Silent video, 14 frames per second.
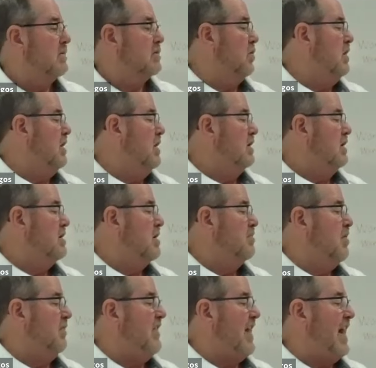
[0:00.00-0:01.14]
So
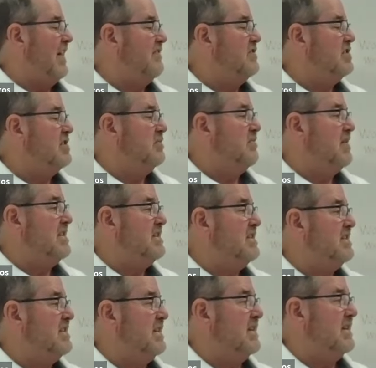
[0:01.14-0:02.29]
number 5 should be
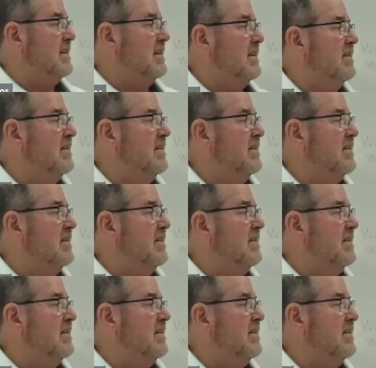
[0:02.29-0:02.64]
C.